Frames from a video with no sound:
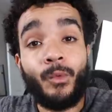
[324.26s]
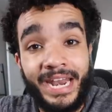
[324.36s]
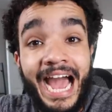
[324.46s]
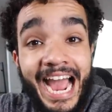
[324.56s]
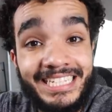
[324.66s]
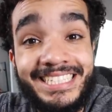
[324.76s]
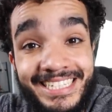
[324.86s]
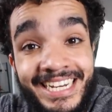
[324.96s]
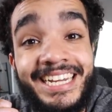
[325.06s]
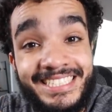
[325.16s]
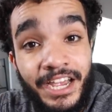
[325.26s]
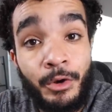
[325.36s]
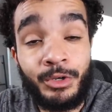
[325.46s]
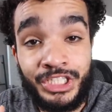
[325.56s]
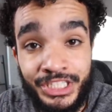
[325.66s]
when I actually cut his
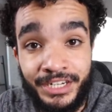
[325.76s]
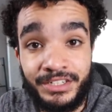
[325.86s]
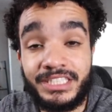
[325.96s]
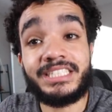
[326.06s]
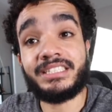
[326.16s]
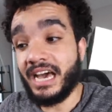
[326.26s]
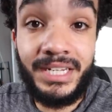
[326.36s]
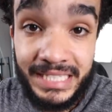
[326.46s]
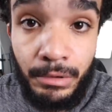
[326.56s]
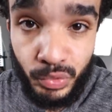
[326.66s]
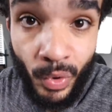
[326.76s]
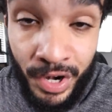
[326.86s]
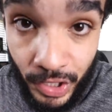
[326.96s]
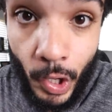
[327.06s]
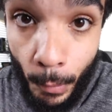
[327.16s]
hair with shears because I was
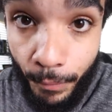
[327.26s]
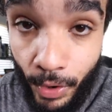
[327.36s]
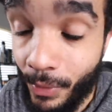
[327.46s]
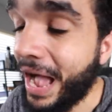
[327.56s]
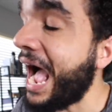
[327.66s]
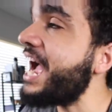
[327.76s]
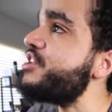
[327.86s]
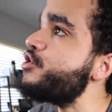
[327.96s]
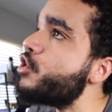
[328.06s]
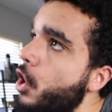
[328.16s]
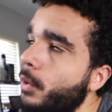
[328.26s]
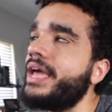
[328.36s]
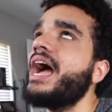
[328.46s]
wearing a GoPro. I know